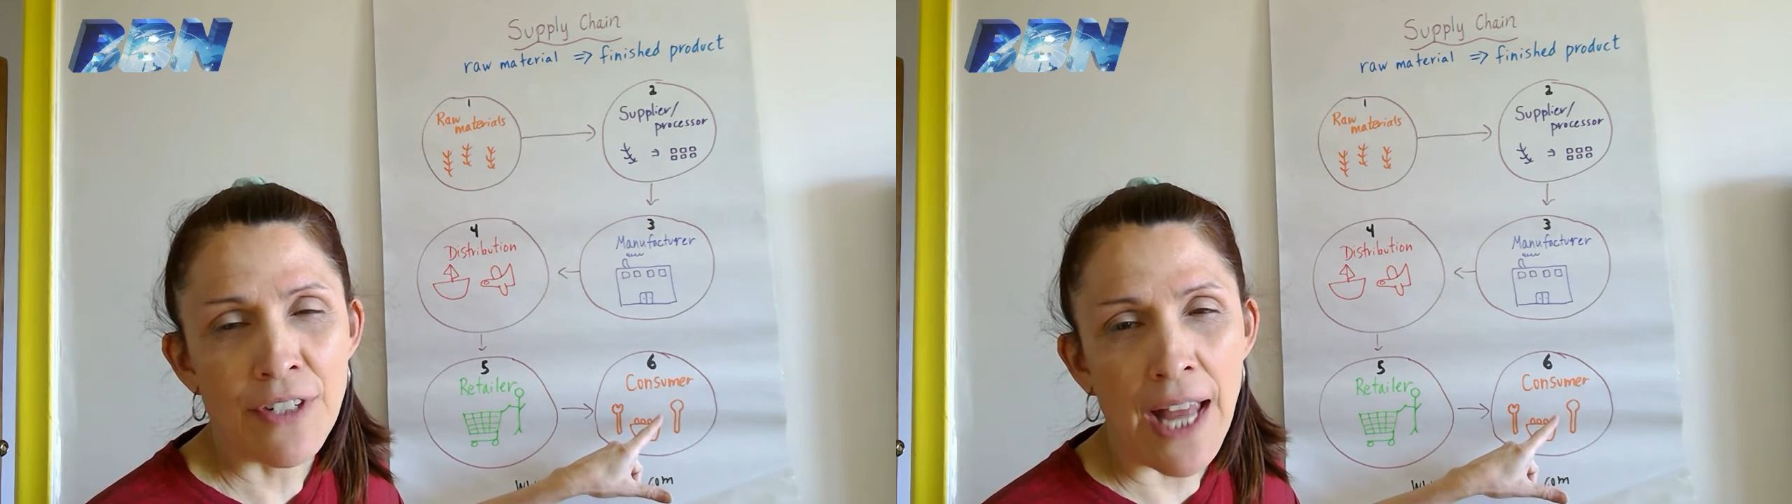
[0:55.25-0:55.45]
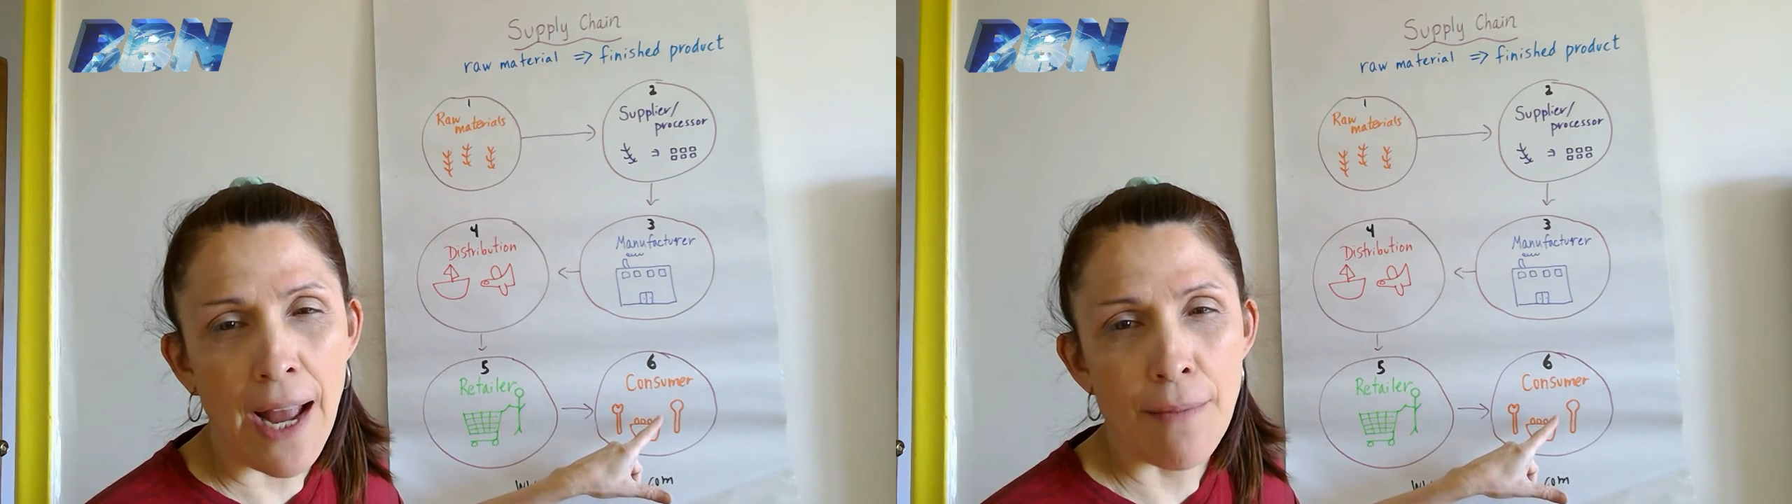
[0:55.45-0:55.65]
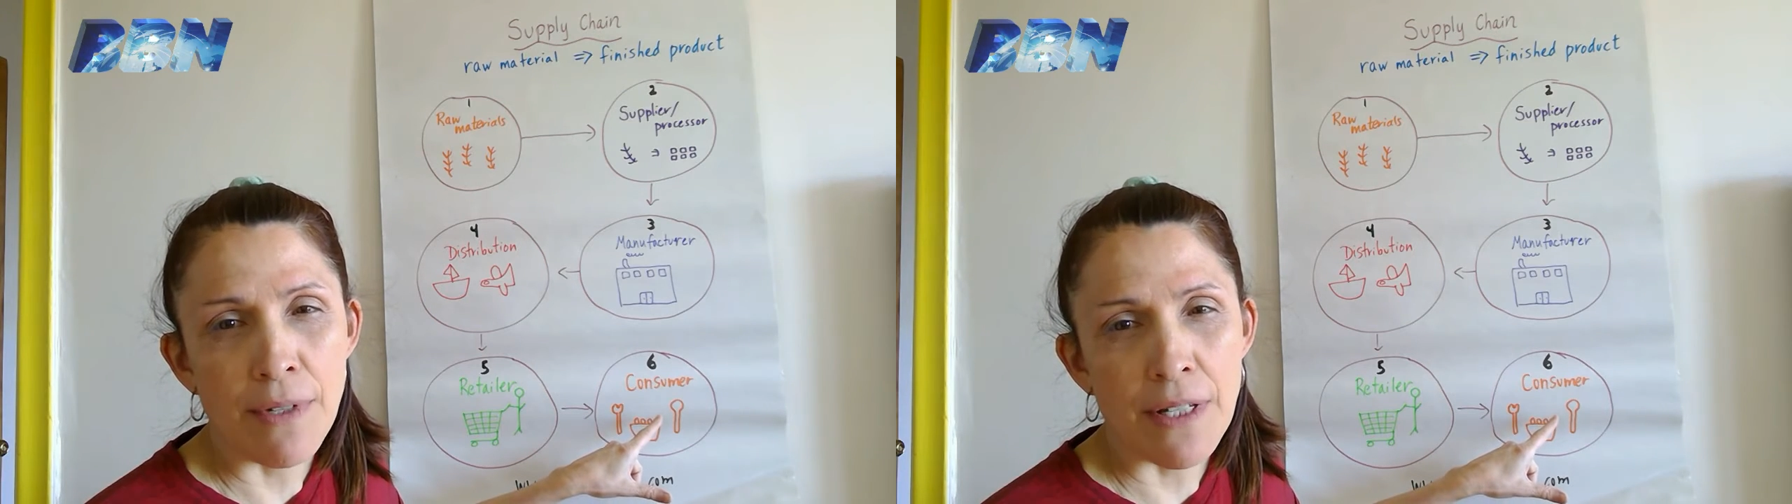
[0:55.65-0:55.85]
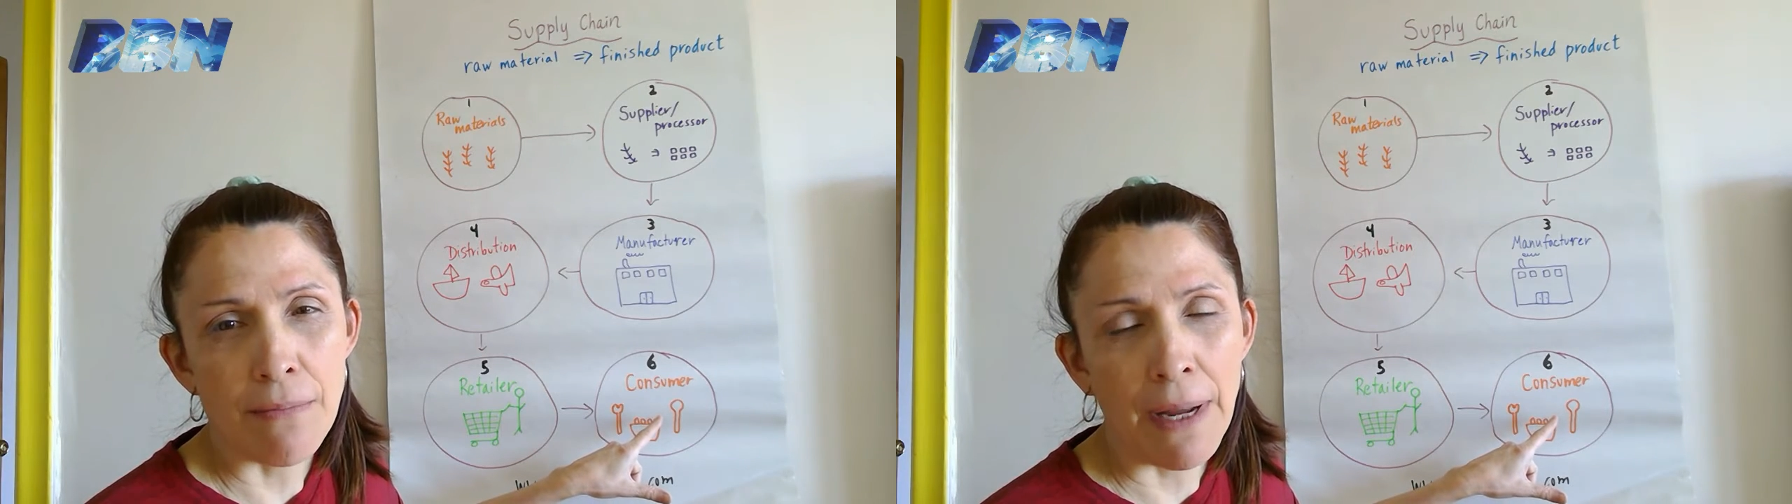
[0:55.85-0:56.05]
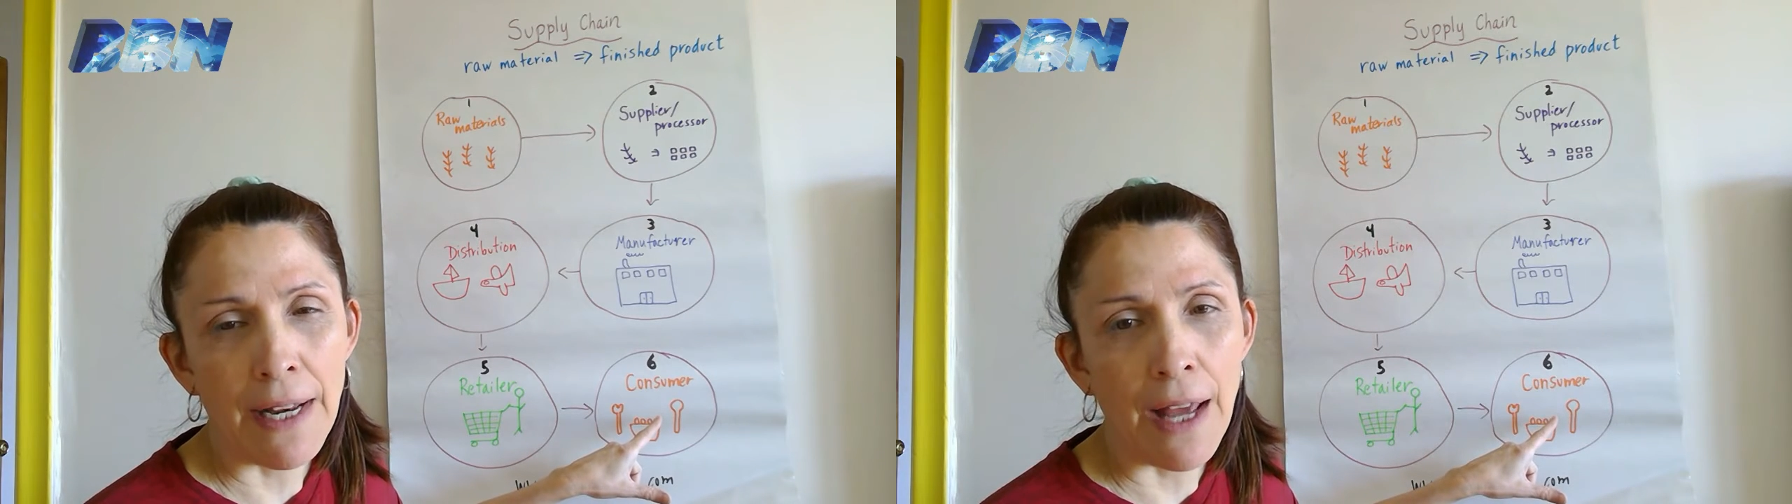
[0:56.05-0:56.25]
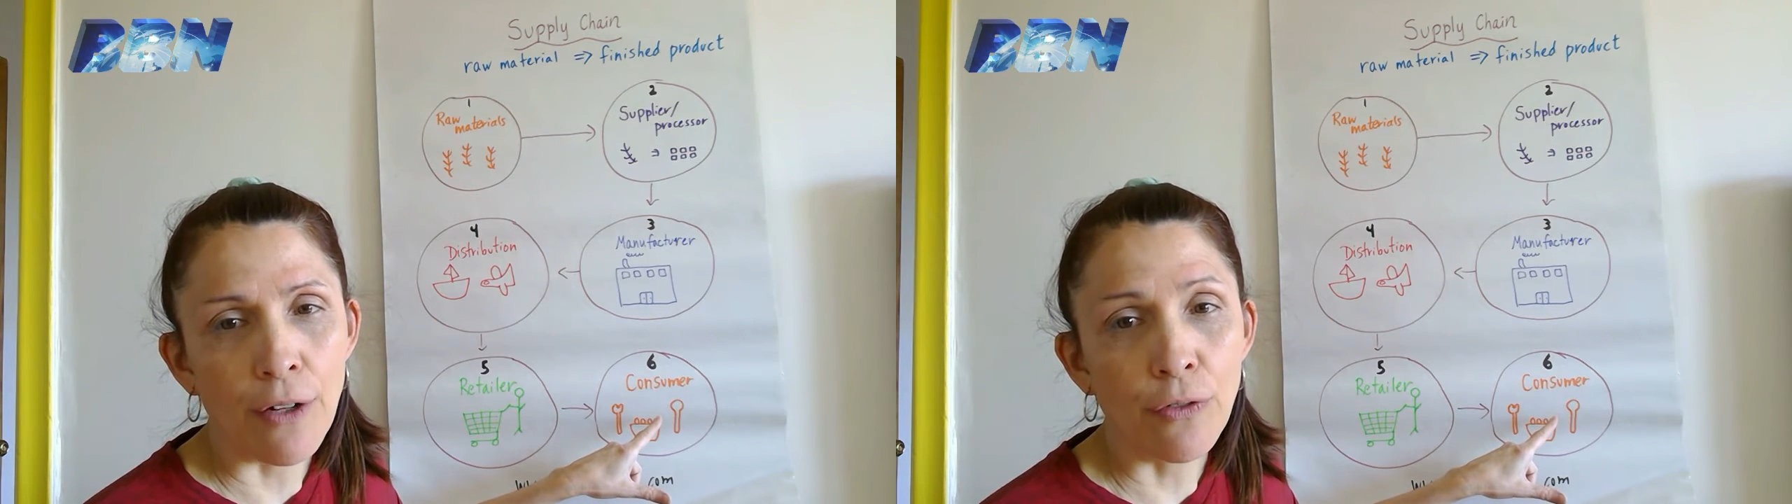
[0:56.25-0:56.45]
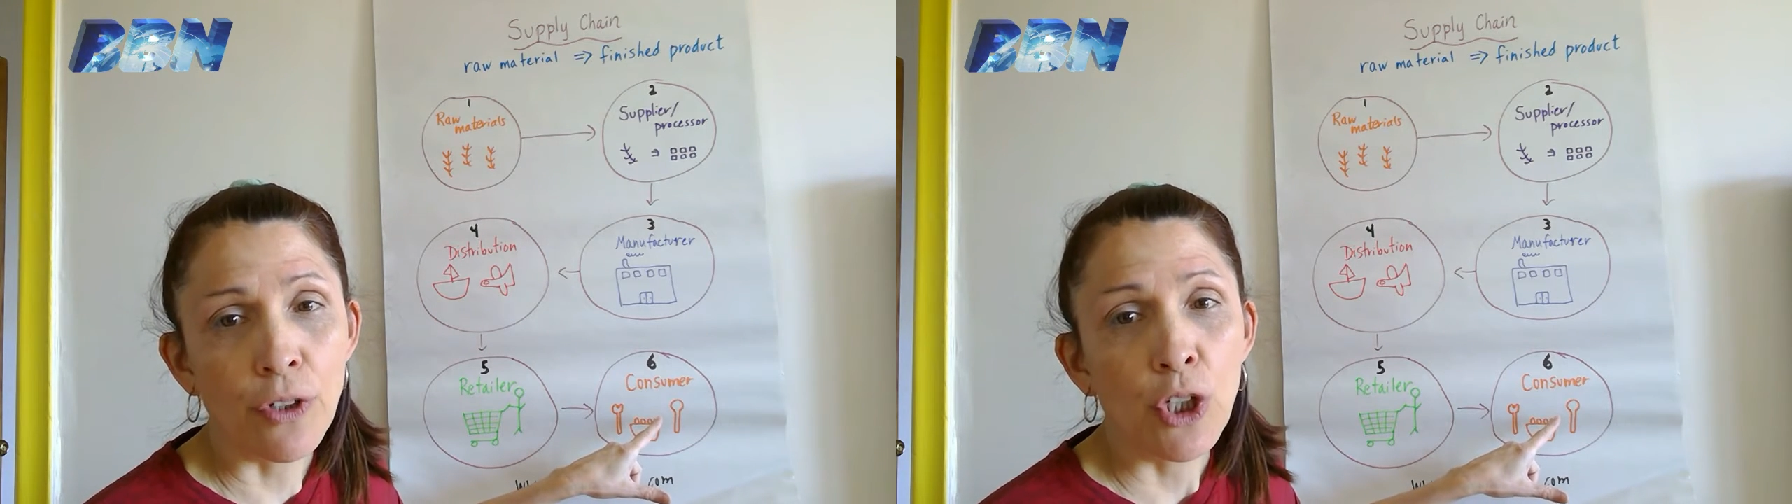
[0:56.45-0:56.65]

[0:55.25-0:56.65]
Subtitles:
times is made out of